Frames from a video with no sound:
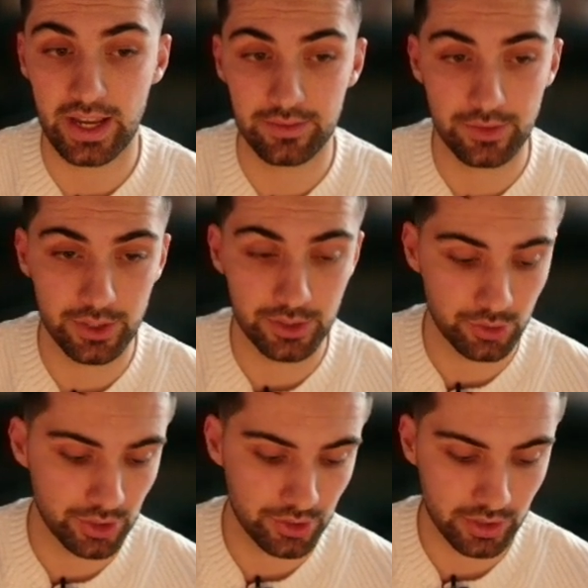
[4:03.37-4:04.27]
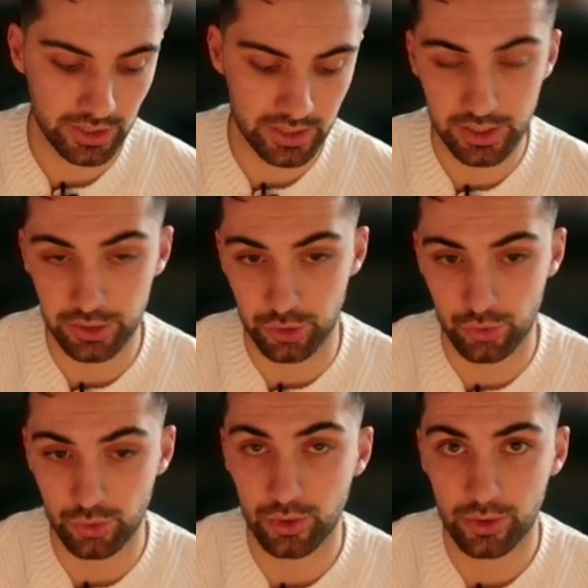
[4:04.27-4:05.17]
Canva, you just click
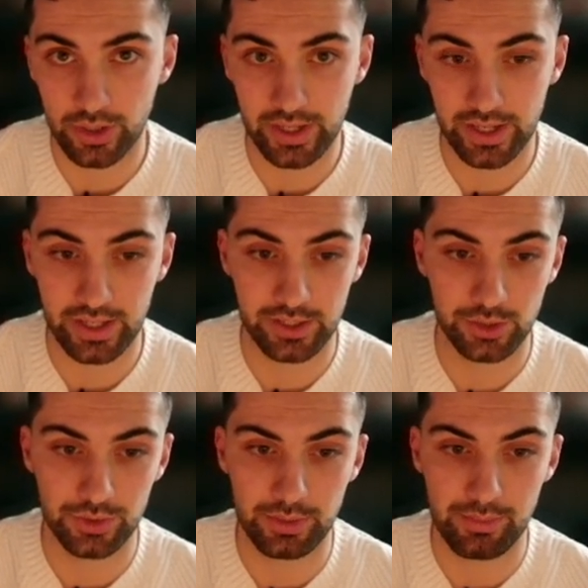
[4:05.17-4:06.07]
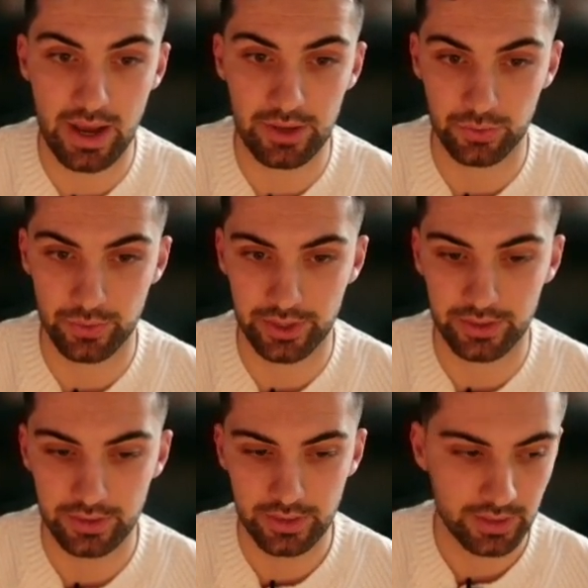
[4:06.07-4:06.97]
Control and use the mouse
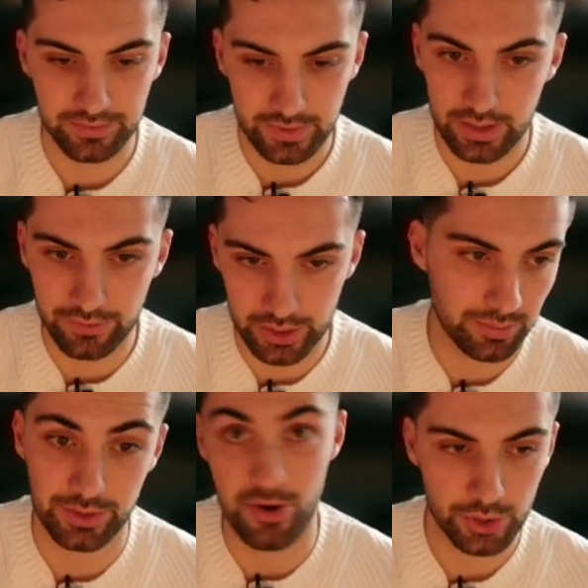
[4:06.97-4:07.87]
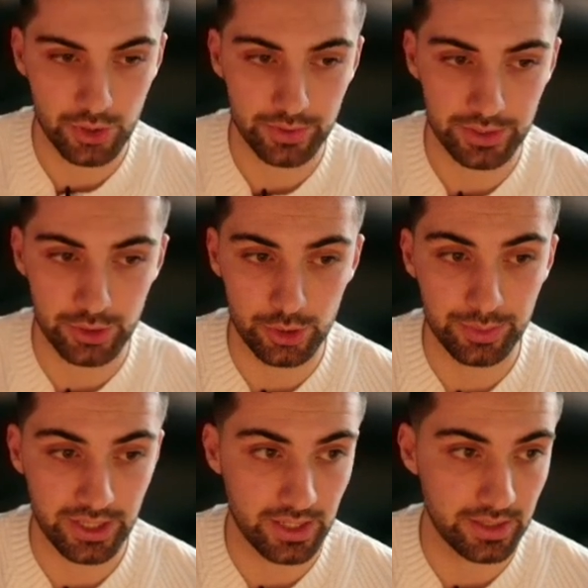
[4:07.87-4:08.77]
wheel. Just going to
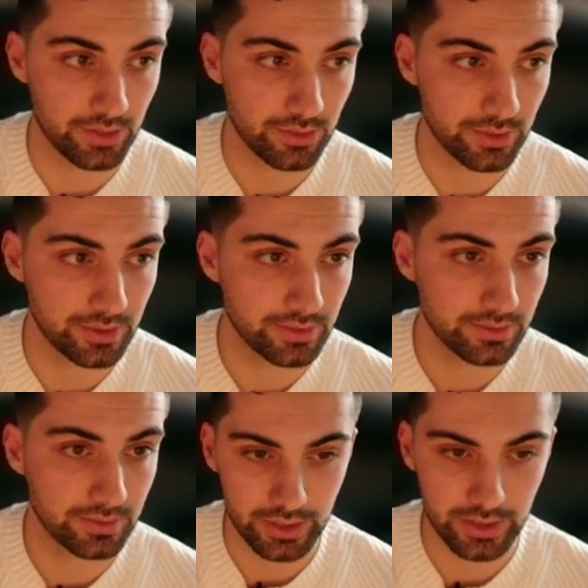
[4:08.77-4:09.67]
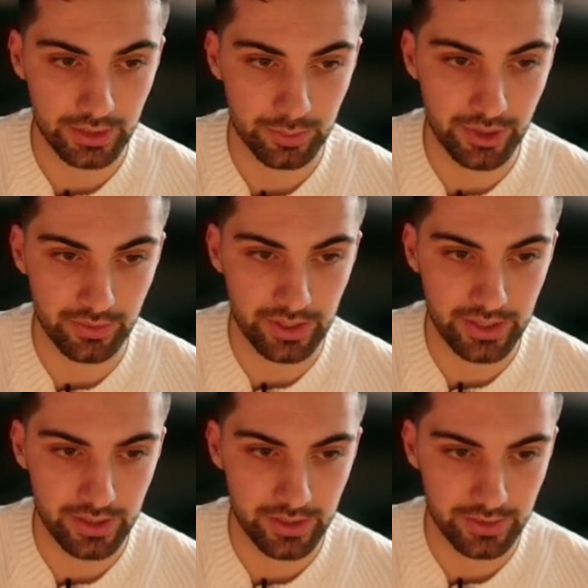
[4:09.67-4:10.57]
duplicate this one. Clicking this button right
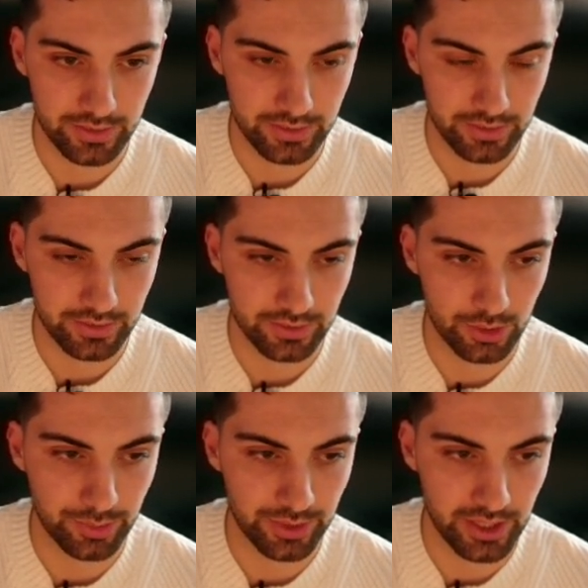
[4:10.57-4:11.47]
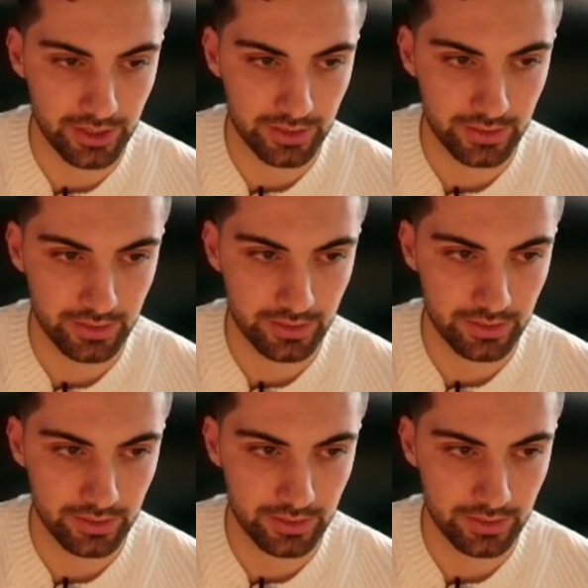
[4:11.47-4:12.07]
here, let's duplicate it.